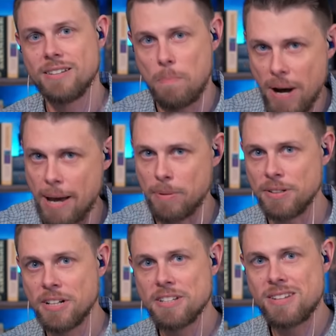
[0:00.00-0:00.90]
the
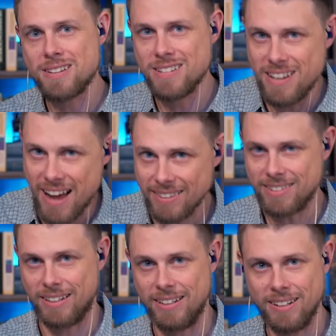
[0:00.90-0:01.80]
Bible says
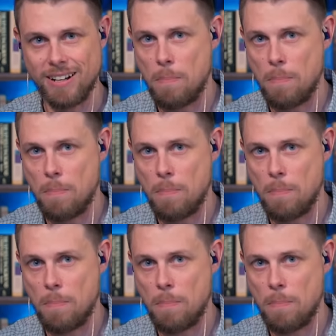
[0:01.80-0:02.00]
nothing